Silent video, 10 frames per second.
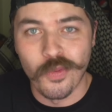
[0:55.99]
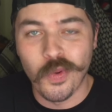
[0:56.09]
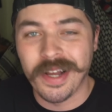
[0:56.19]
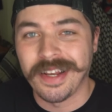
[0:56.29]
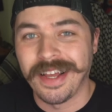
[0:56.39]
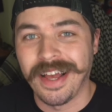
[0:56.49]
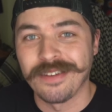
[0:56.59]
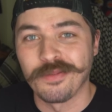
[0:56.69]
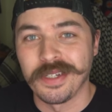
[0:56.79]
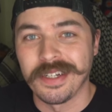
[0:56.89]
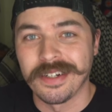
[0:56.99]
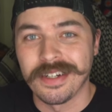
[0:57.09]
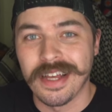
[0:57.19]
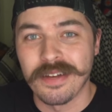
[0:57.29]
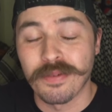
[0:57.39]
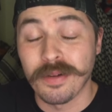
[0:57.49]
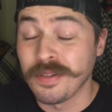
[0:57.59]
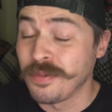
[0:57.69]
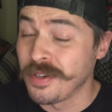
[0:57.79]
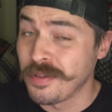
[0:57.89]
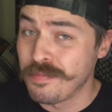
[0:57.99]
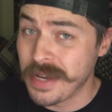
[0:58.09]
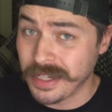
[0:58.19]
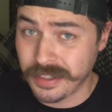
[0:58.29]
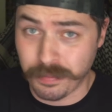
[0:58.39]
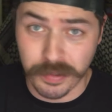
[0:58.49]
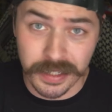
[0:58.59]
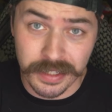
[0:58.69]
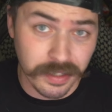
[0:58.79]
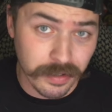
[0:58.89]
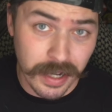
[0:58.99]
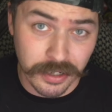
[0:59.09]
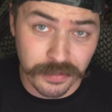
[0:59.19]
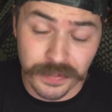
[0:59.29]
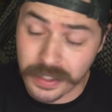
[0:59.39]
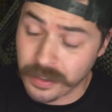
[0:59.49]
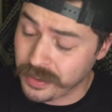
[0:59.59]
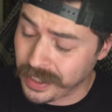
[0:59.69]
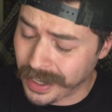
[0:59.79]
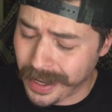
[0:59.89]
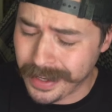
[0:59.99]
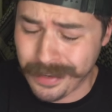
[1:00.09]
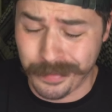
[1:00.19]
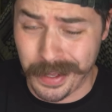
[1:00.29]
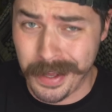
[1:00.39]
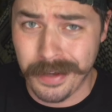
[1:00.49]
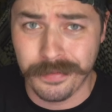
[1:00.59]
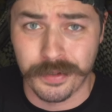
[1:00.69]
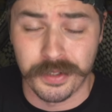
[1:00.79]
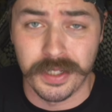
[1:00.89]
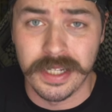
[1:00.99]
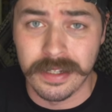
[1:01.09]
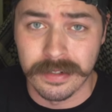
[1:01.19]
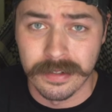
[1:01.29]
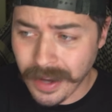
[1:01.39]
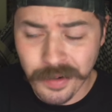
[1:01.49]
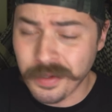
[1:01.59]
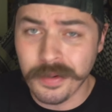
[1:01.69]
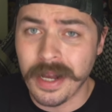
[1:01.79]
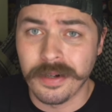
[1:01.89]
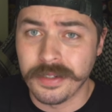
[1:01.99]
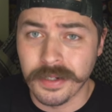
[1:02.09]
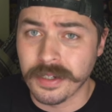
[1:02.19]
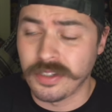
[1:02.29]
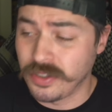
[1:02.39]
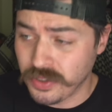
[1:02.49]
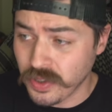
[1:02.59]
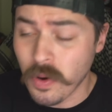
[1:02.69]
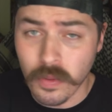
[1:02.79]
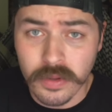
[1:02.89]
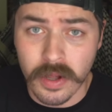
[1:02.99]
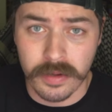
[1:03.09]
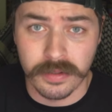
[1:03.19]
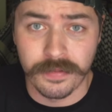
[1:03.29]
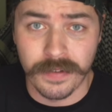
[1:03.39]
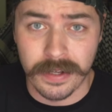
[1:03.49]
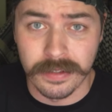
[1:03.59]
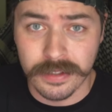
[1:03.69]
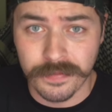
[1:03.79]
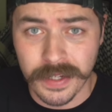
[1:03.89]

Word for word: What have we here today? Probably one of the best police interaction videos that I have ever seen. I don't know how it took us so long to find this